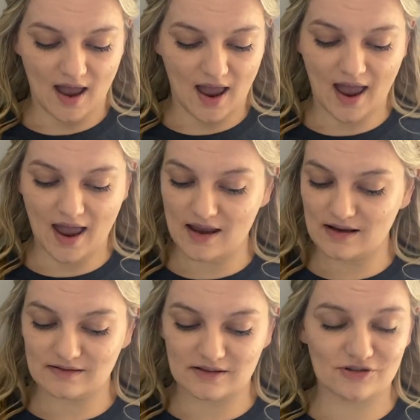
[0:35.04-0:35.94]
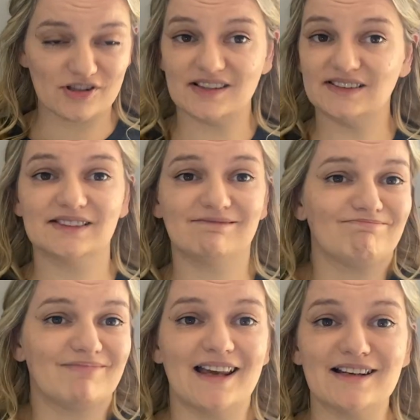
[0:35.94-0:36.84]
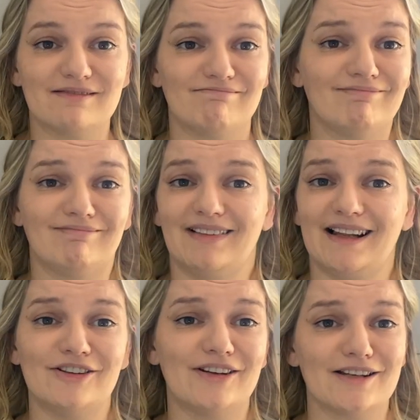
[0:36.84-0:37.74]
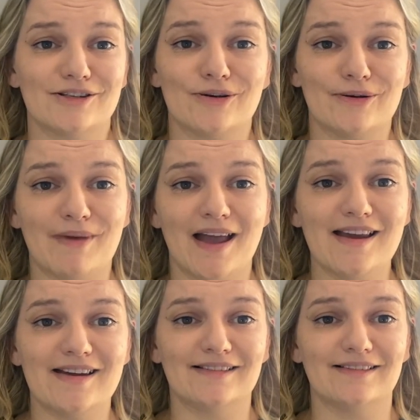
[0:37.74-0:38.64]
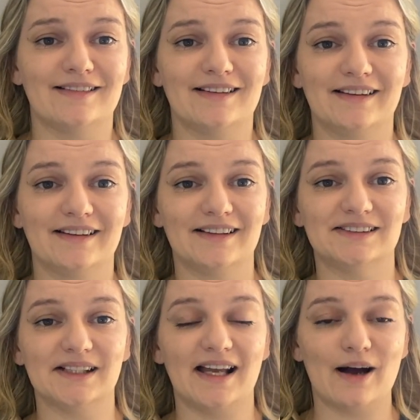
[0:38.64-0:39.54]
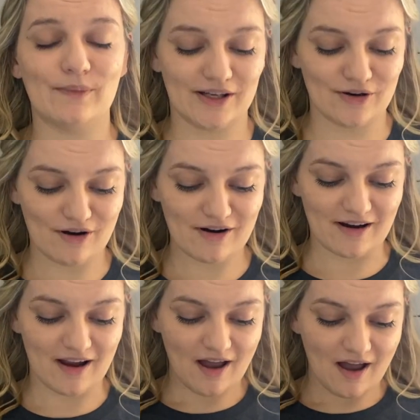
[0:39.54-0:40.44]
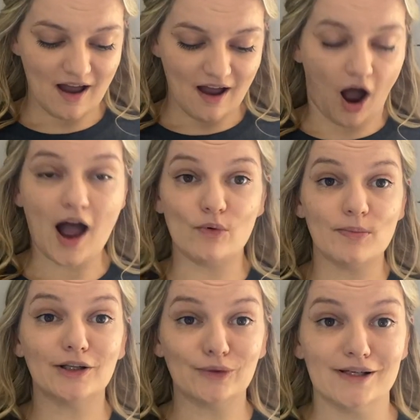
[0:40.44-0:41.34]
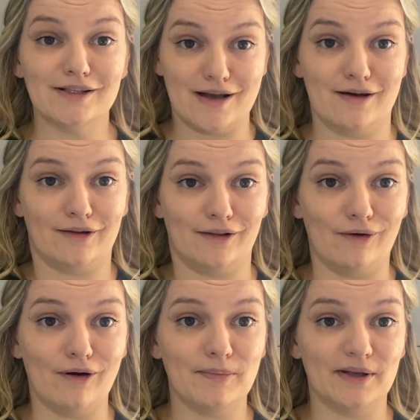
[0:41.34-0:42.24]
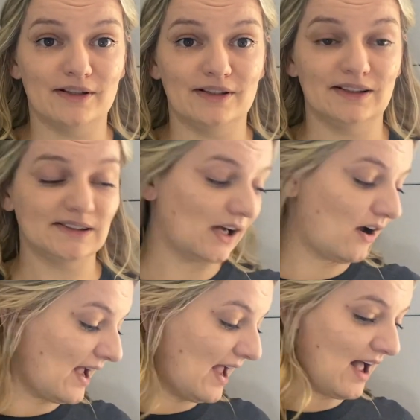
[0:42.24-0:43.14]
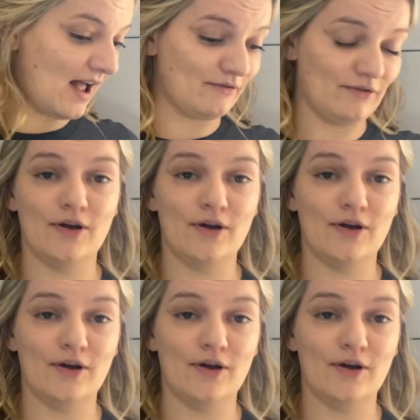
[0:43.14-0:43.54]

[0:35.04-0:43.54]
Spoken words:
and just let you get to know me and see how we go. I will be looking down a lot because I have